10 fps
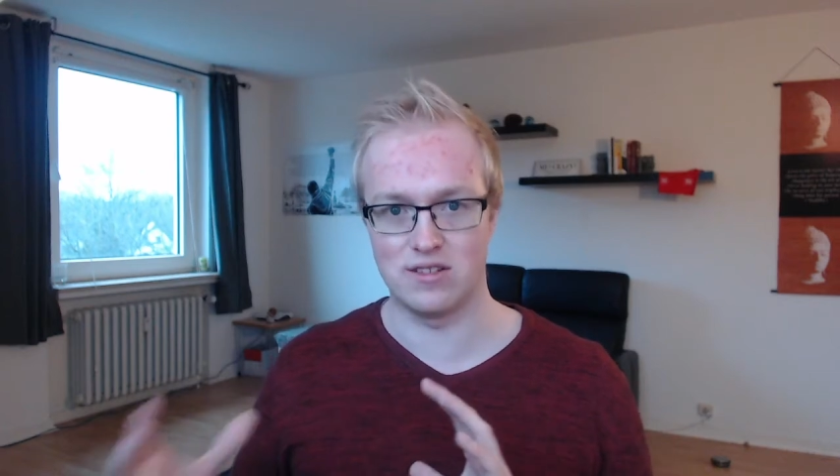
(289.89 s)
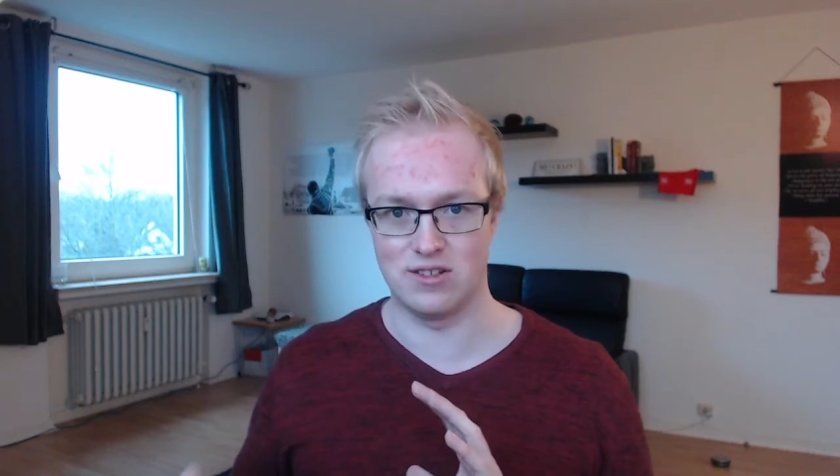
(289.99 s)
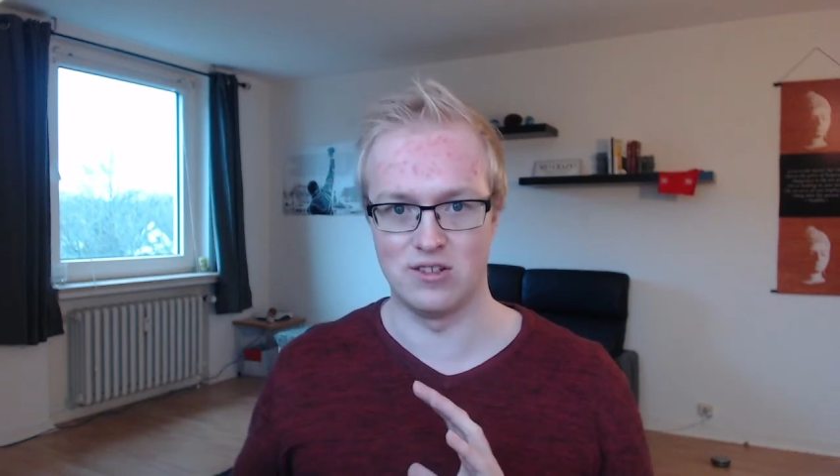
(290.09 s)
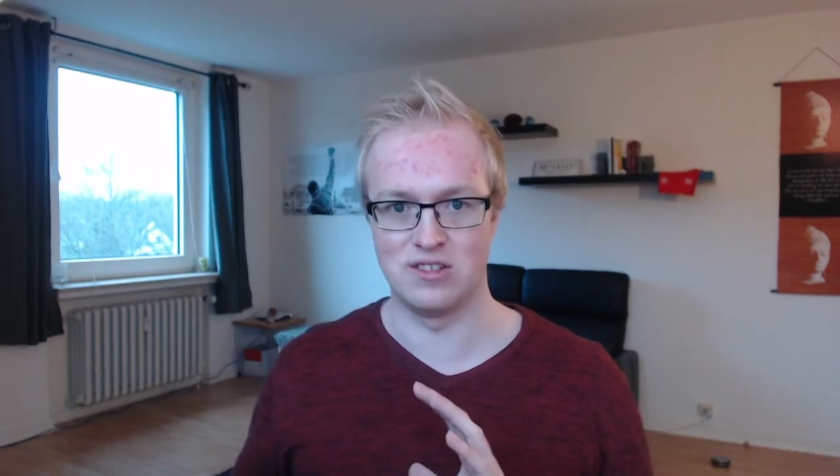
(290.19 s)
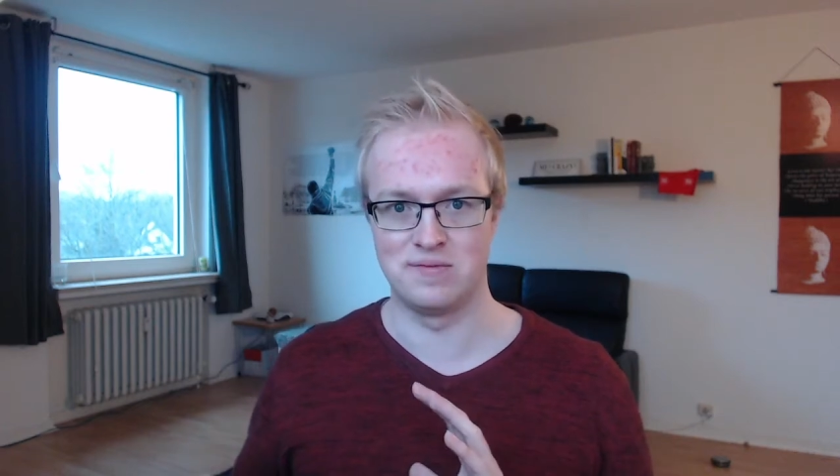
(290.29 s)
to.
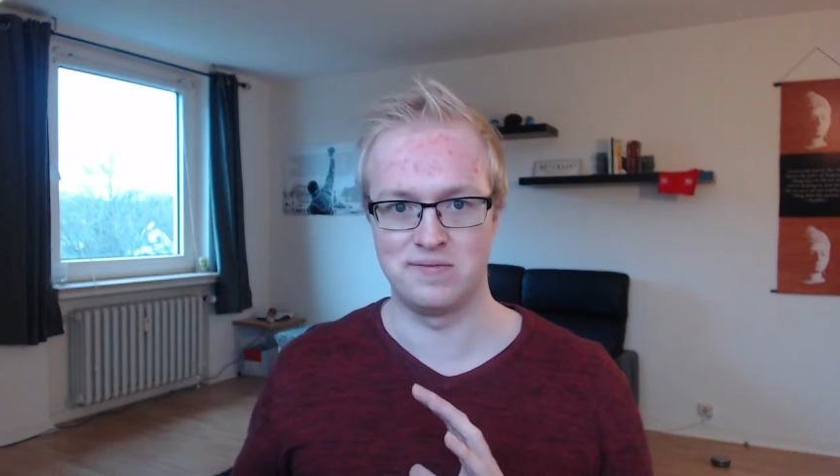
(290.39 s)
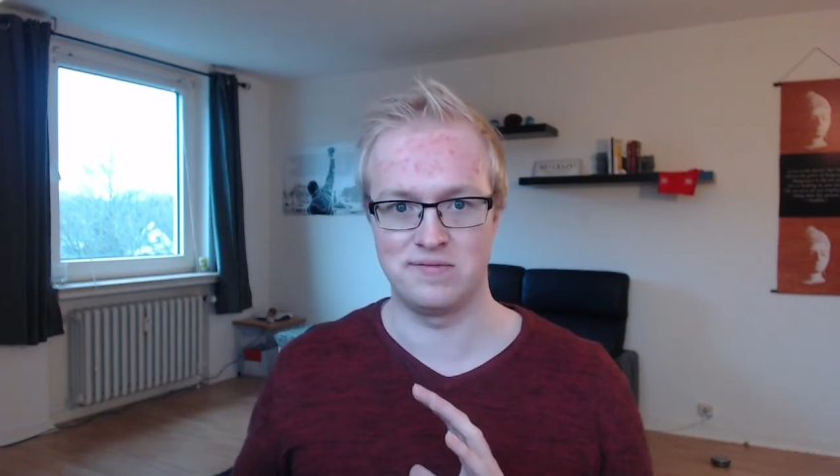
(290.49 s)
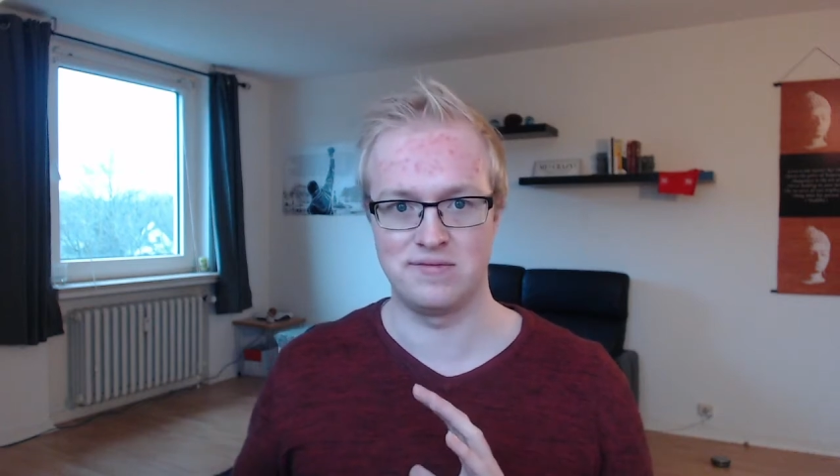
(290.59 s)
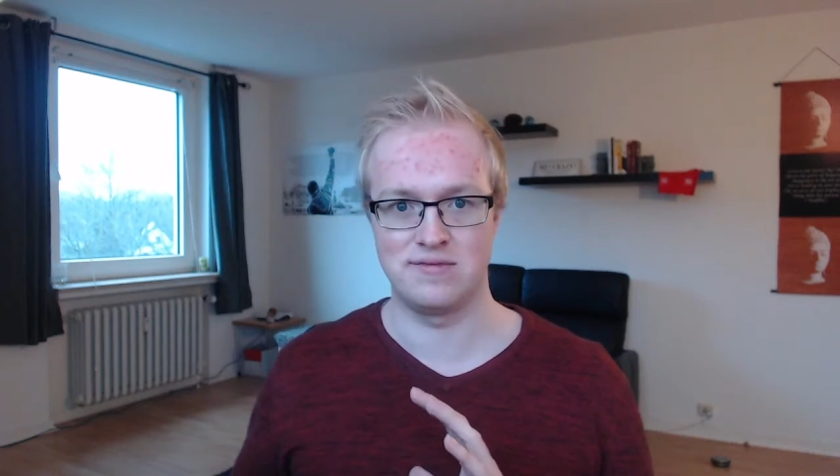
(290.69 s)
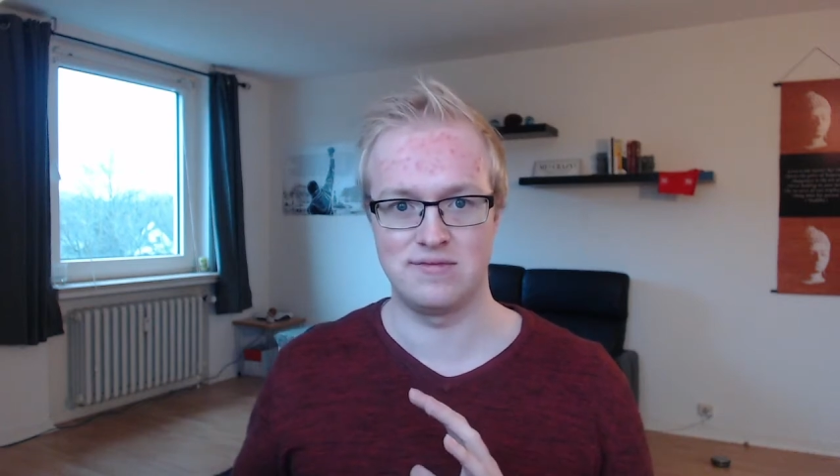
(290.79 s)

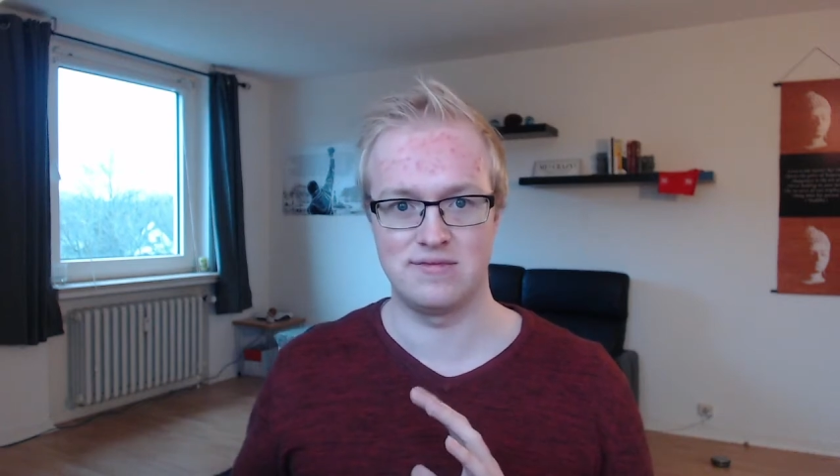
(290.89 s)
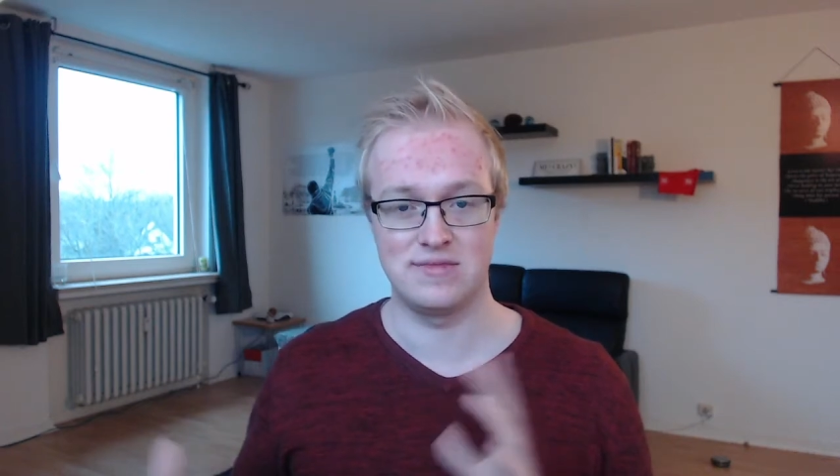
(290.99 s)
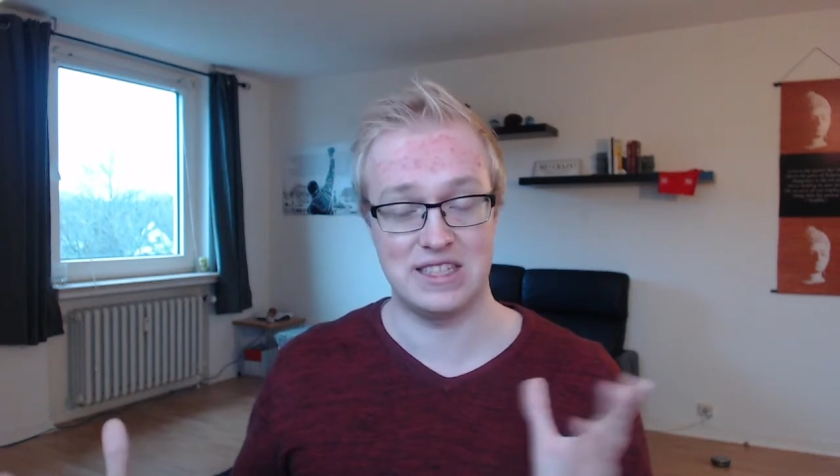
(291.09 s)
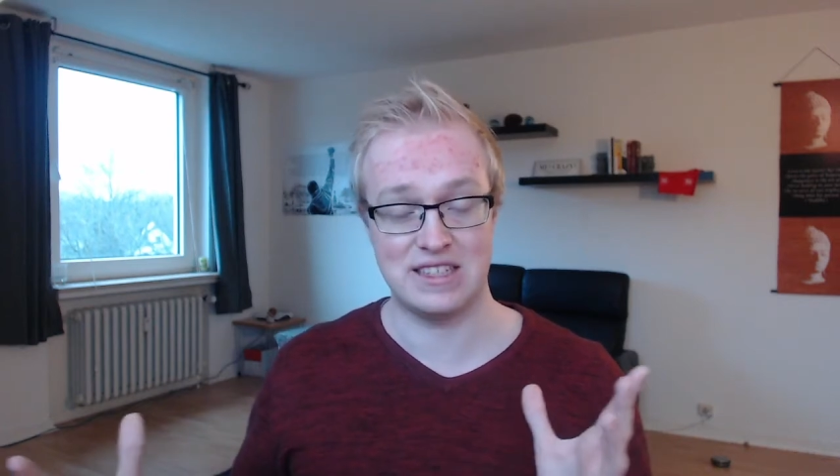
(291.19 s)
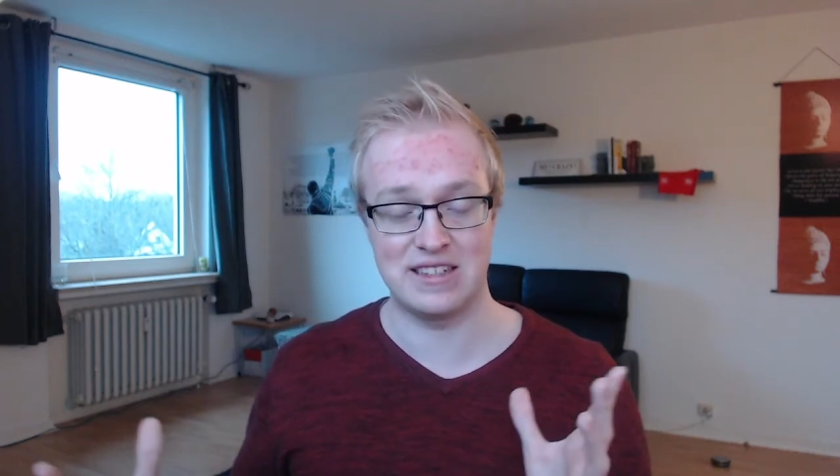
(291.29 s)

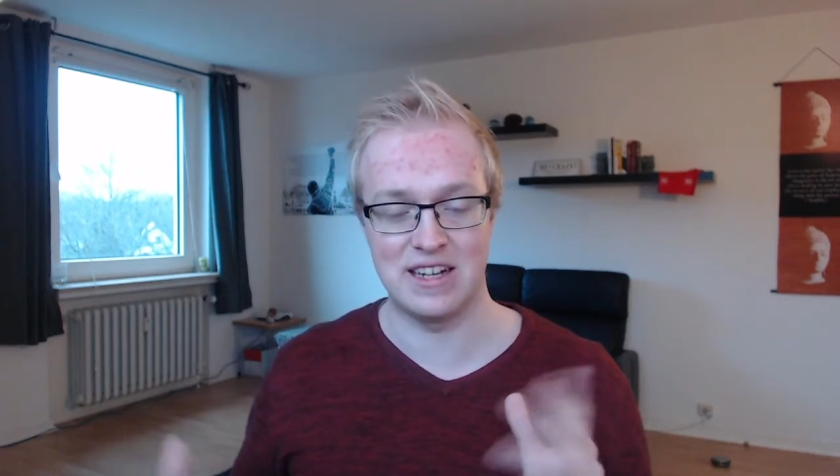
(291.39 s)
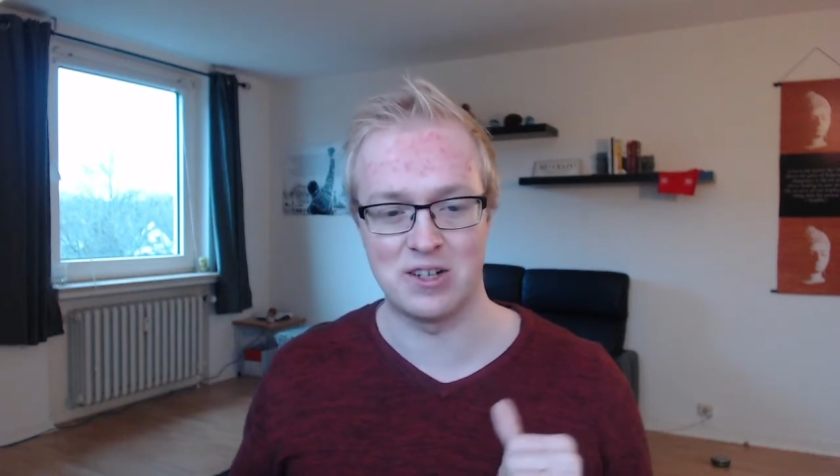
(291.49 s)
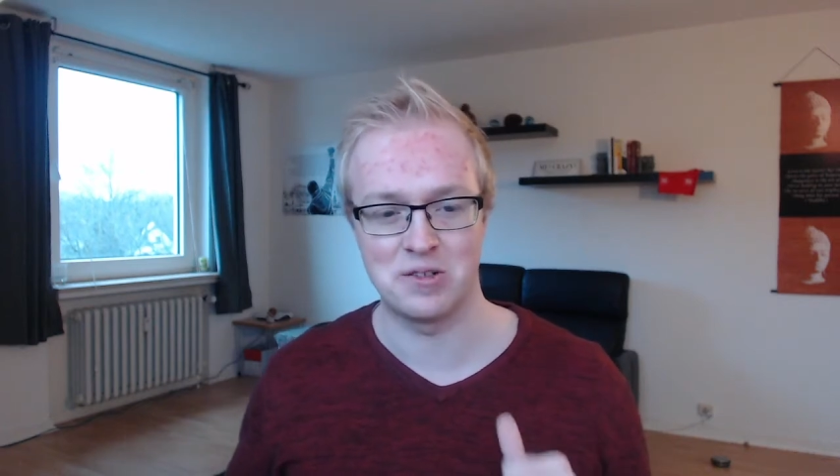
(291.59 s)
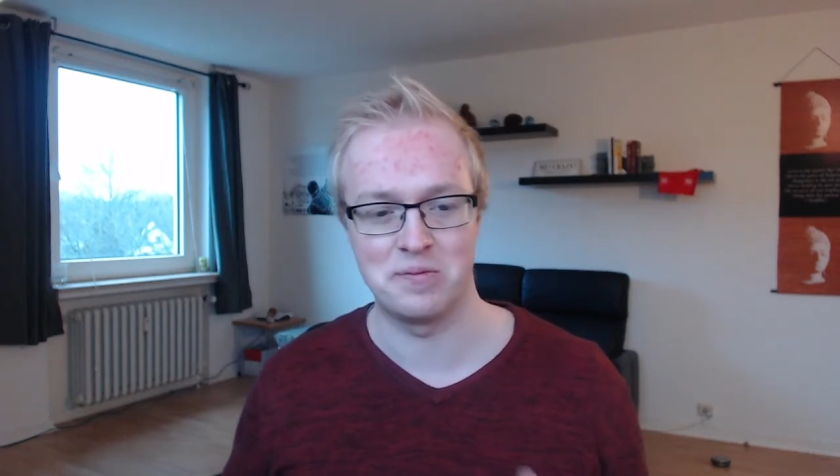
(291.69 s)
Test it out.